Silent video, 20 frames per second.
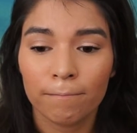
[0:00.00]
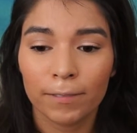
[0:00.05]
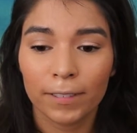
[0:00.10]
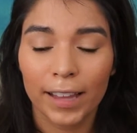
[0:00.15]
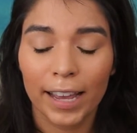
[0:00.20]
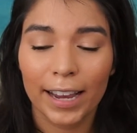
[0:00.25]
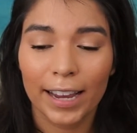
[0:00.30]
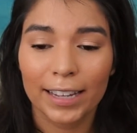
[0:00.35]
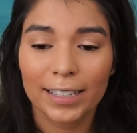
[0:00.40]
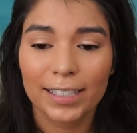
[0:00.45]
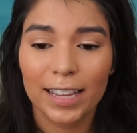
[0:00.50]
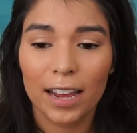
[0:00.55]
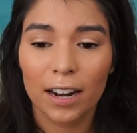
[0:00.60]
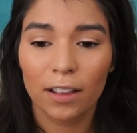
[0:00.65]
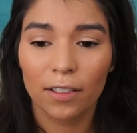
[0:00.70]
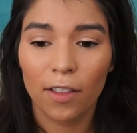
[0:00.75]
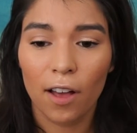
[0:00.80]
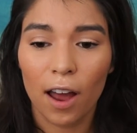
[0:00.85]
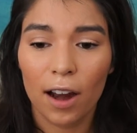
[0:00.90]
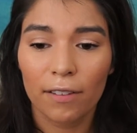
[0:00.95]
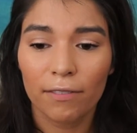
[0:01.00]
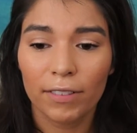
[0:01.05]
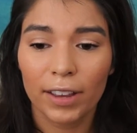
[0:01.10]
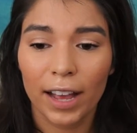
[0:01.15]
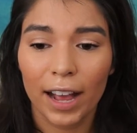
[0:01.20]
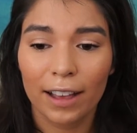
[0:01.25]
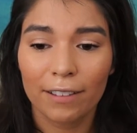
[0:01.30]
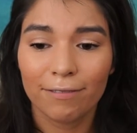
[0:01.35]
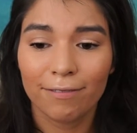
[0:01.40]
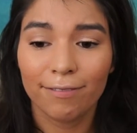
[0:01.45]
Like I said, a lot of
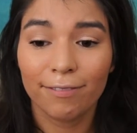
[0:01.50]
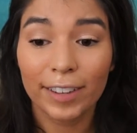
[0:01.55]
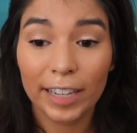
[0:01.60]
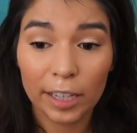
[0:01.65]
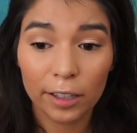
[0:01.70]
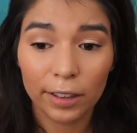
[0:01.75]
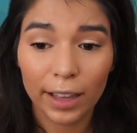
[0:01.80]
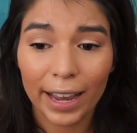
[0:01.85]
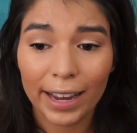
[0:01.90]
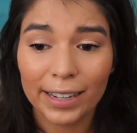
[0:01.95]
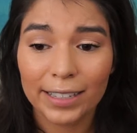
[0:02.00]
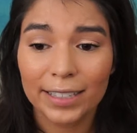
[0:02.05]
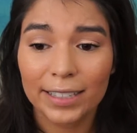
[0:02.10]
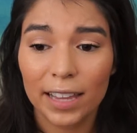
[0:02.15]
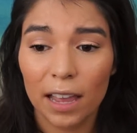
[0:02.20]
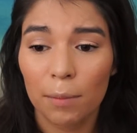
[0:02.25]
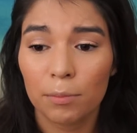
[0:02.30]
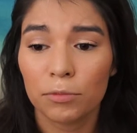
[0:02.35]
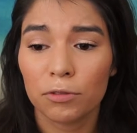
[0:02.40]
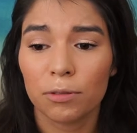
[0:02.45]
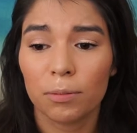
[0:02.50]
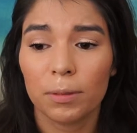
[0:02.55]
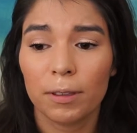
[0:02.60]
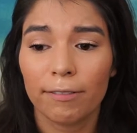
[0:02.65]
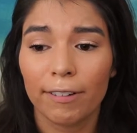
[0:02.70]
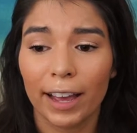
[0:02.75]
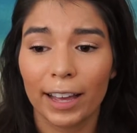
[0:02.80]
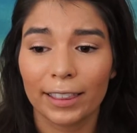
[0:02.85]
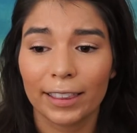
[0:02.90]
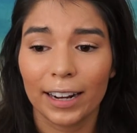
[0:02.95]
it I feel like stems from the
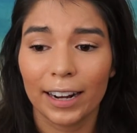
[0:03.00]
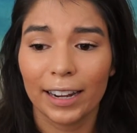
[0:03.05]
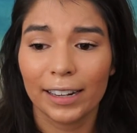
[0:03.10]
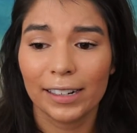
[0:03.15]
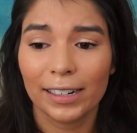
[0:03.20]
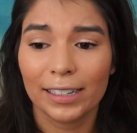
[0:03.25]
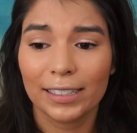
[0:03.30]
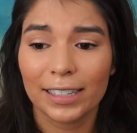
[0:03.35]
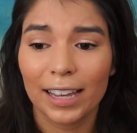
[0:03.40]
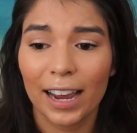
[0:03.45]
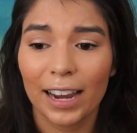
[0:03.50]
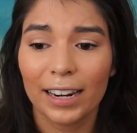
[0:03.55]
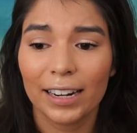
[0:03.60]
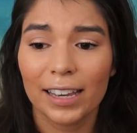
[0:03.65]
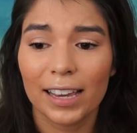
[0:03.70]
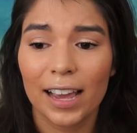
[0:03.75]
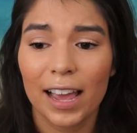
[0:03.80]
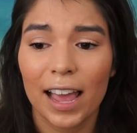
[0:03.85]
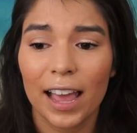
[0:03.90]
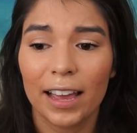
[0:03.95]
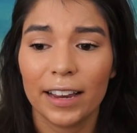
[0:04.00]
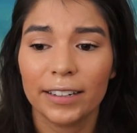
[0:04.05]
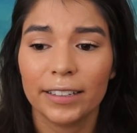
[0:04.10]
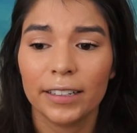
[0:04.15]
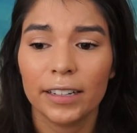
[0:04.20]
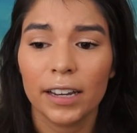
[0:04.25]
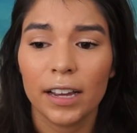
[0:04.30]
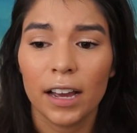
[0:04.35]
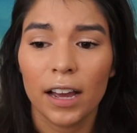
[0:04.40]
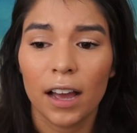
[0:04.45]
fact that I had anxiety
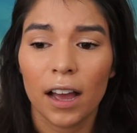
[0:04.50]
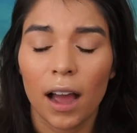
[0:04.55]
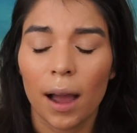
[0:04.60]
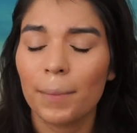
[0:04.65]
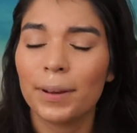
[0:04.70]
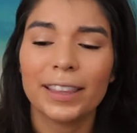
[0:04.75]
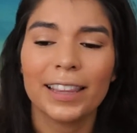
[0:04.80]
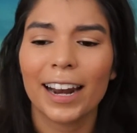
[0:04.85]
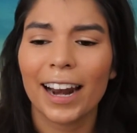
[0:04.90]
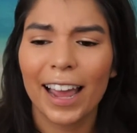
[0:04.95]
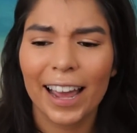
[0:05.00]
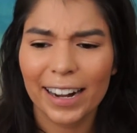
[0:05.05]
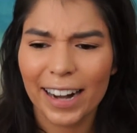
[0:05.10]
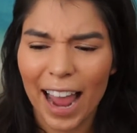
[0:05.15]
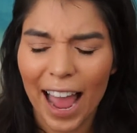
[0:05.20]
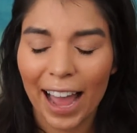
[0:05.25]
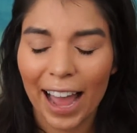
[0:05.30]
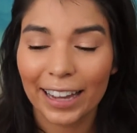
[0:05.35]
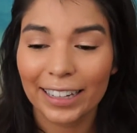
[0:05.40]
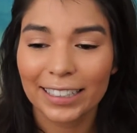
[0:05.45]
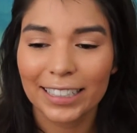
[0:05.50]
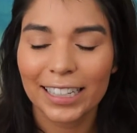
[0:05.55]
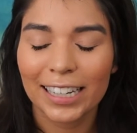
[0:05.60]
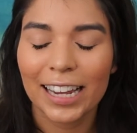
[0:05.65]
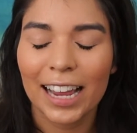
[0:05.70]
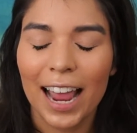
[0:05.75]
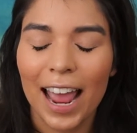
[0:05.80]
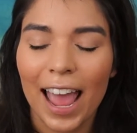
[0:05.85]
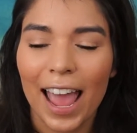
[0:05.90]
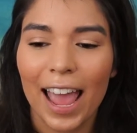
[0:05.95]
and that I had
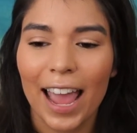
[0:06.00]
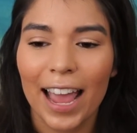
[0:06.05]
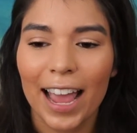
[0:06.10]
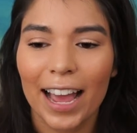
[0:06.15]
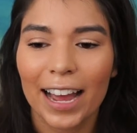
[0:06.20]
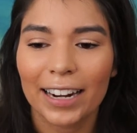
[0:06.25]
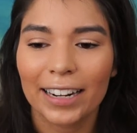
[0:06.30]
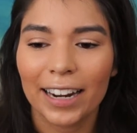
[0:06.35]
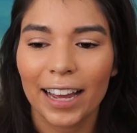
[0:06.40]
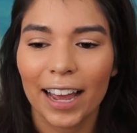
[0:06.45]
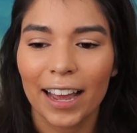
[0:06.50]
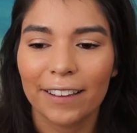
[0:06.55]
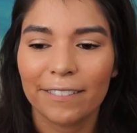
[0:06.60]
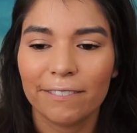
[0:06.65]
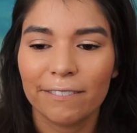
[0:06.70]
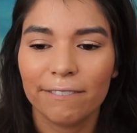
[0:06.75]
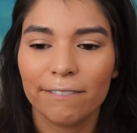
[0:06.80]
acne, and I